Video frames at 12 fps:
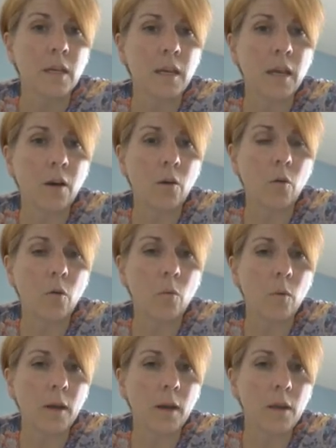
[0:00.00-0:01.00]
Now,
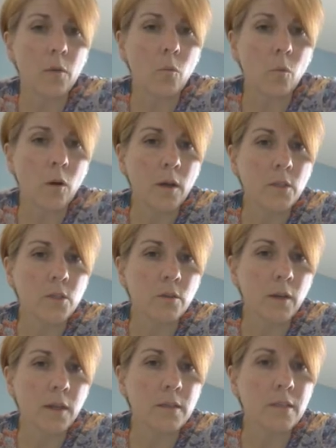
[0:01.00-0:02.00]
what I want you
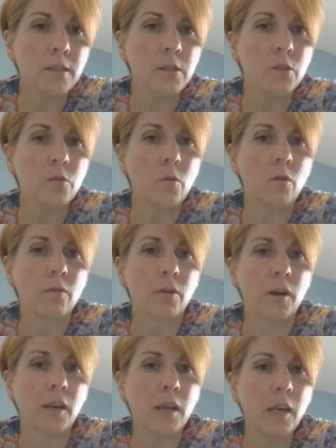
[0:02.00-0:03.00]
guys to do over
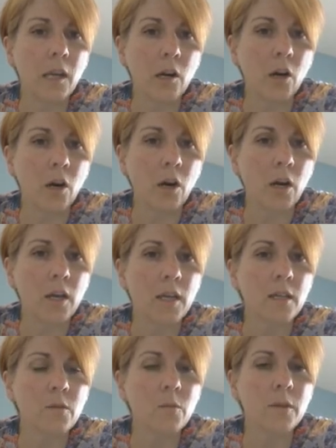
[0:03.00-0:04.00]
here
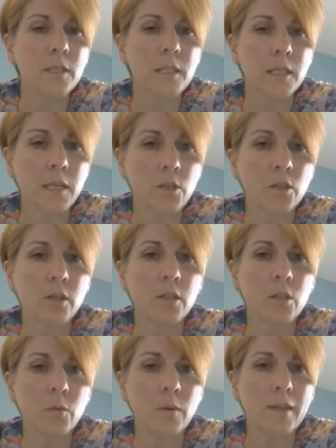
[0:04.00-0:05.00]
is we're essentially
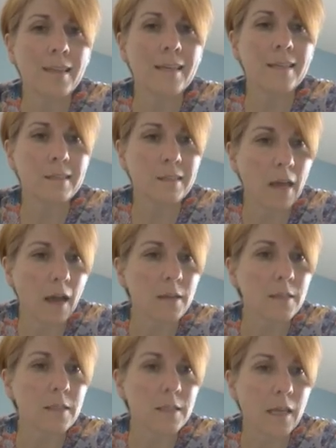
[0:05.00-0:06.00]
doing the exact
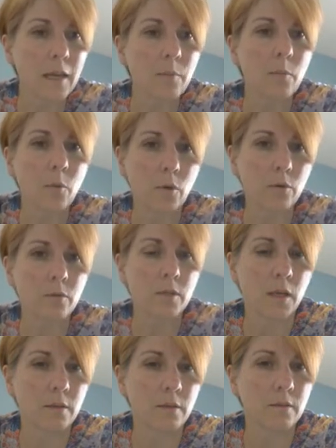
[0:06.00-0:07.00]
same
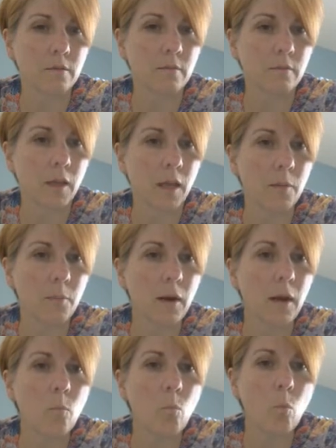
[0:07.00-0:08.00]
process, okay? But
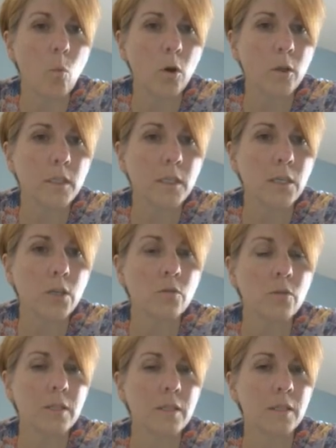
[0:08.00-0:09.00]
I'm wanting you
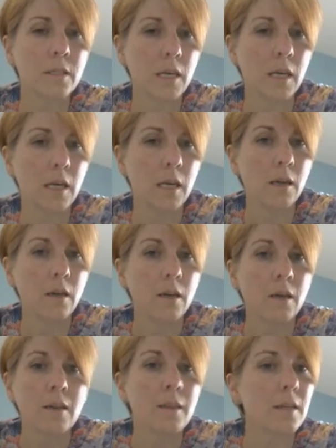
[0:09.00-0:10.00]
to see
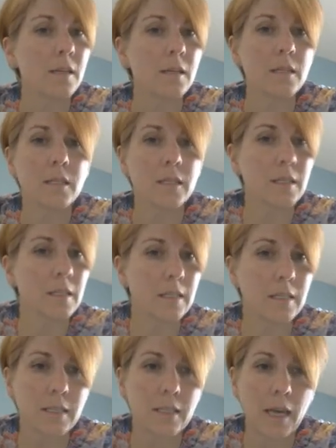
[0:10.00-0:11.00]
that it's the
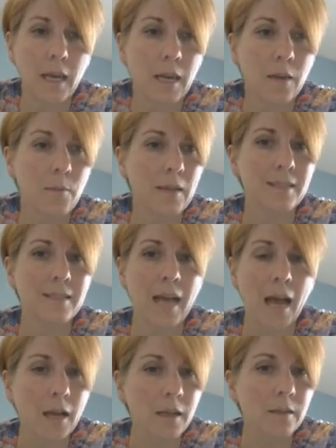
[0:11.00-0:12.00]
same,
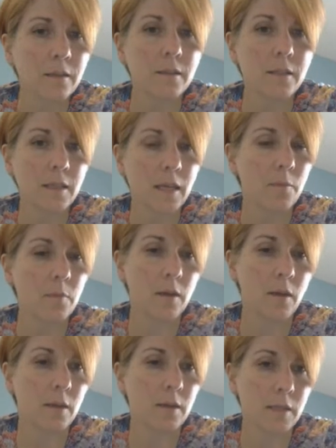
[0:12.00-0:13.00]
exactly the same
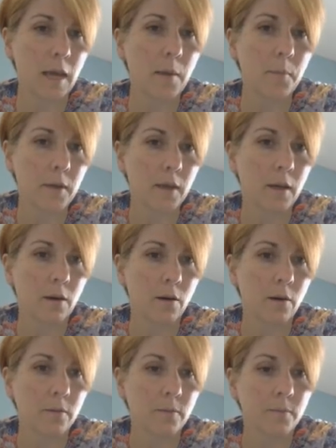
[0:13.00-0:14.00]
thing that's happening here,